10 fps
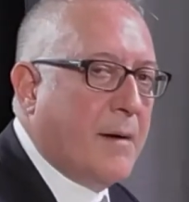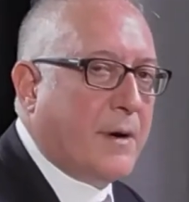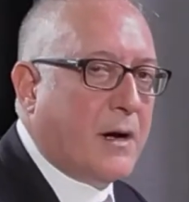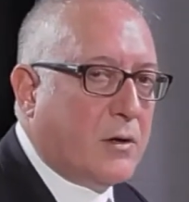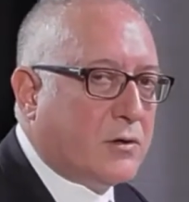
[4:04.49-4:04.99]

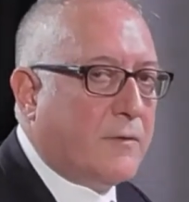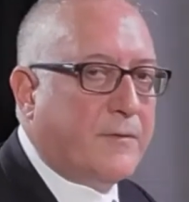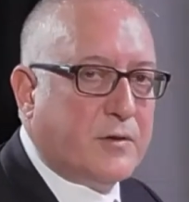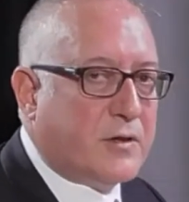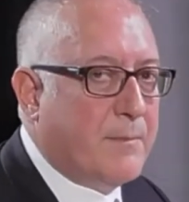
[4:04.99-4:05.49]
but also
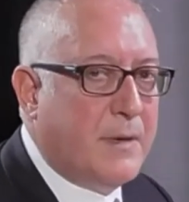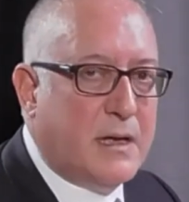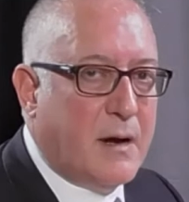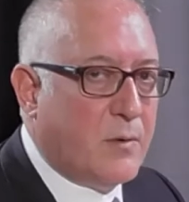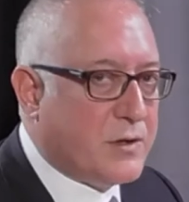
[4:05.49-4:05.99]
for some
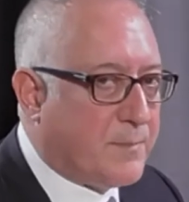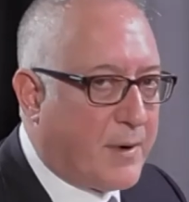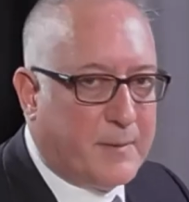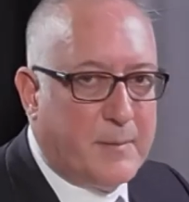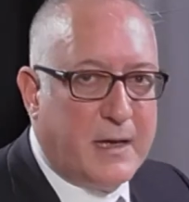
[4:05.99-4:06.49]
media which
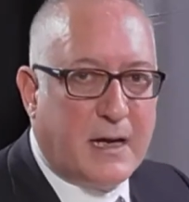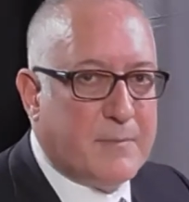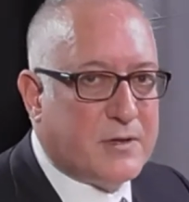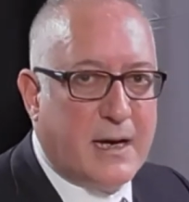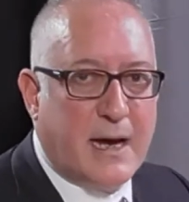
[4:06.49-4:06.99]
probably
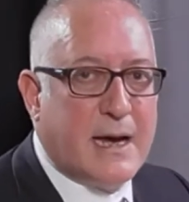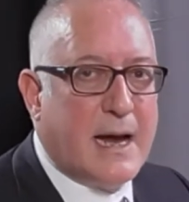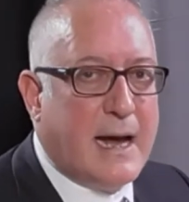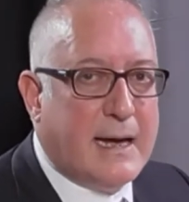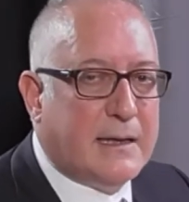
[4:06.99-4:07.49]
comes in at
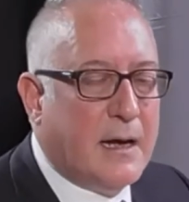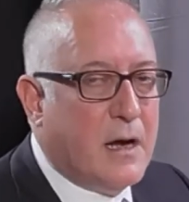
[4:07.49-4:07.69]
night.